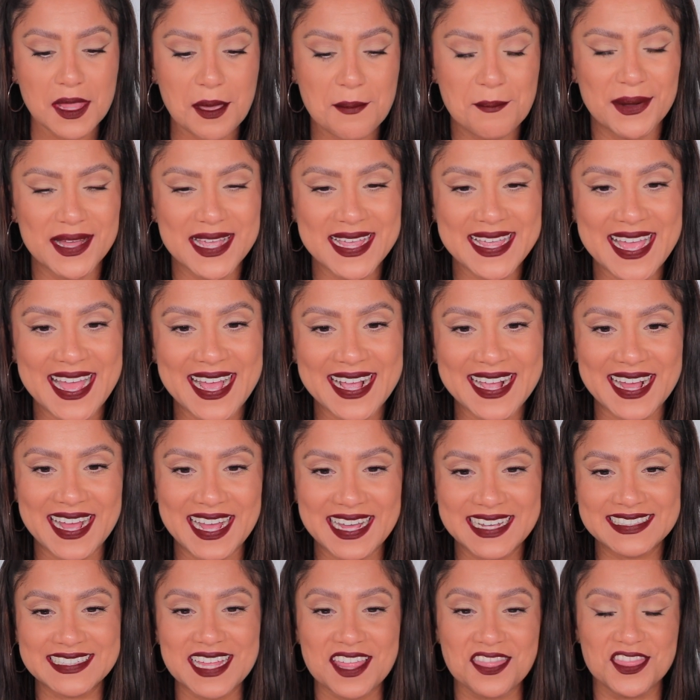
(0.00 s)
But yeah,
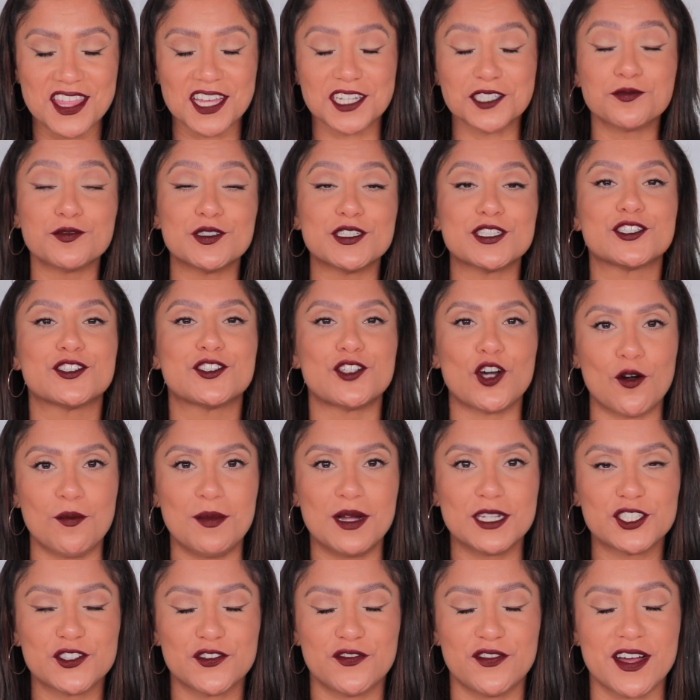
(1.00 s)
guys, this was so
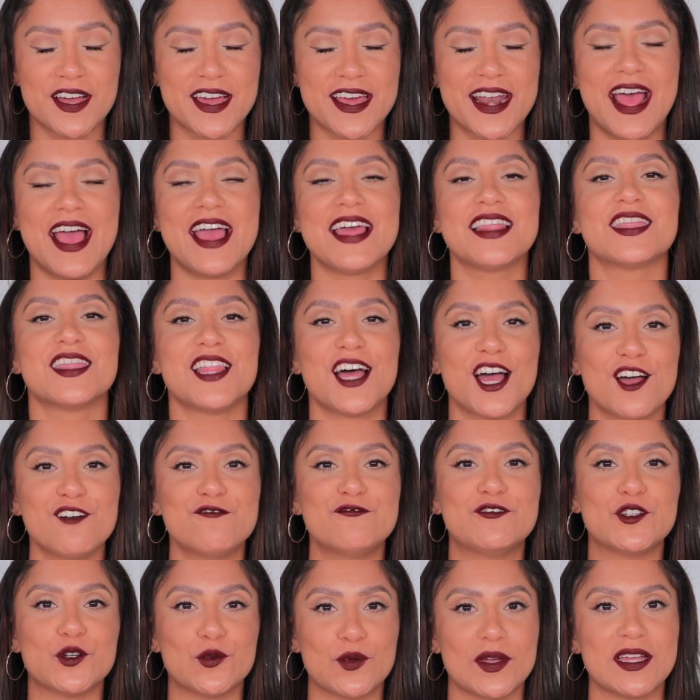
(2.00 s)
much fun. I
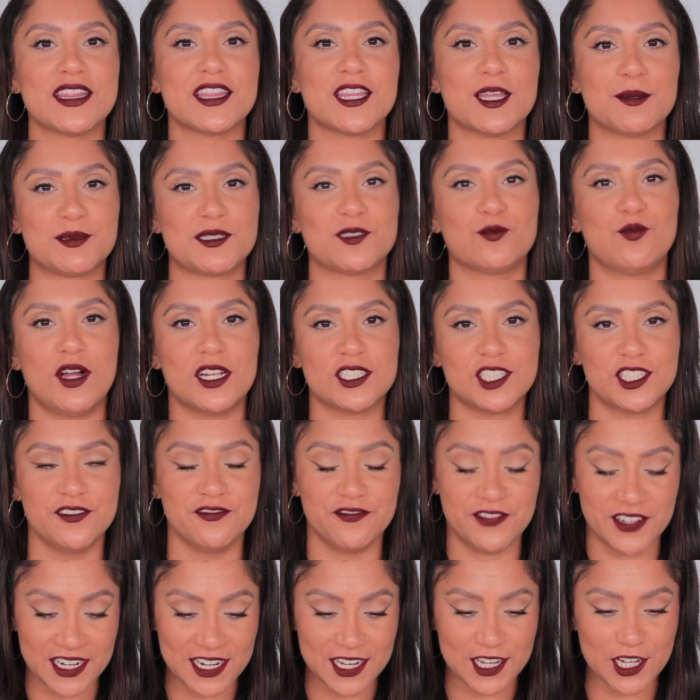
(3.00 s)
love doing lip
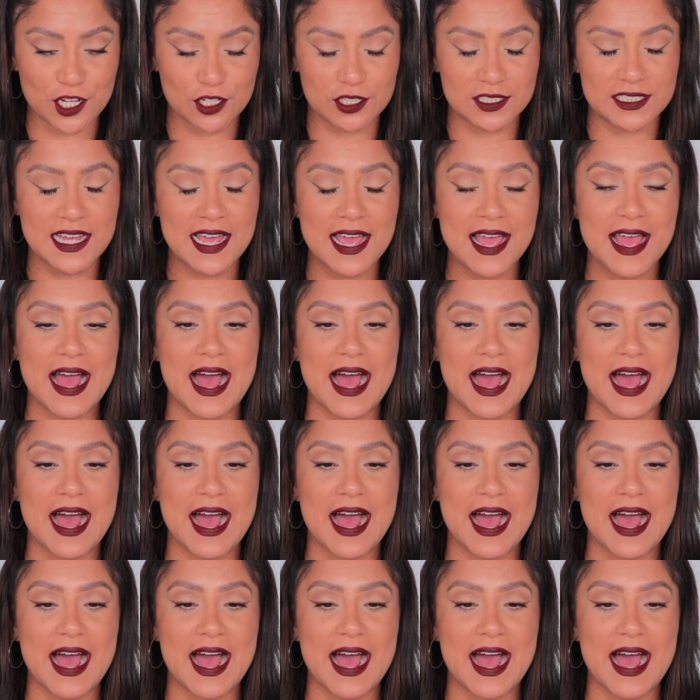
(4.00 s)
swatching videos.